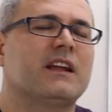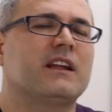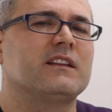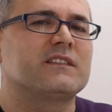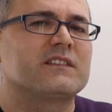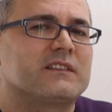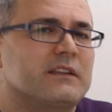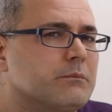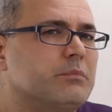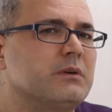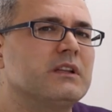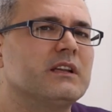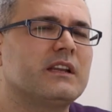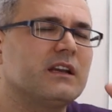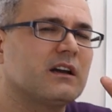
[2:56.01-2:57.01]
and
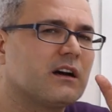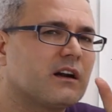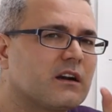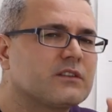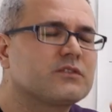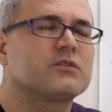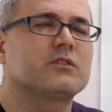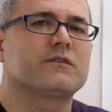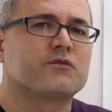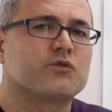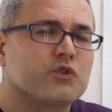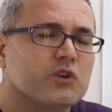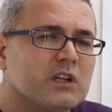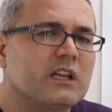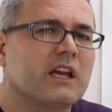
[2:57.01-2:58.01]
stability are sort of
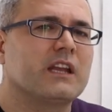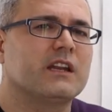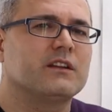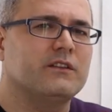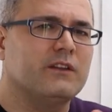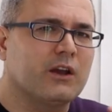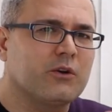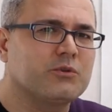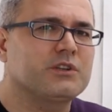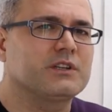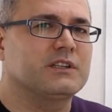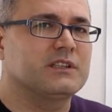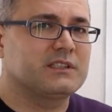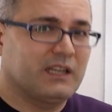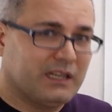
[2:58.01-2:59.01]
related
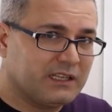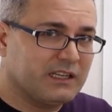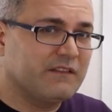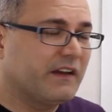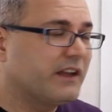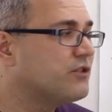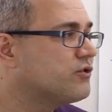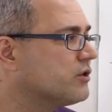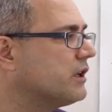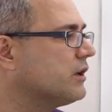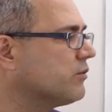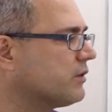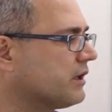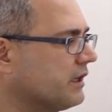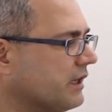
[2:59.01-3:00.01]
notions, and eventually
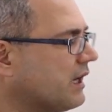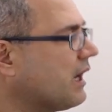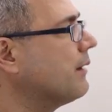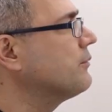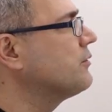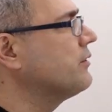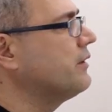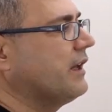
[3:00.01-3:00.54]
we're going to come to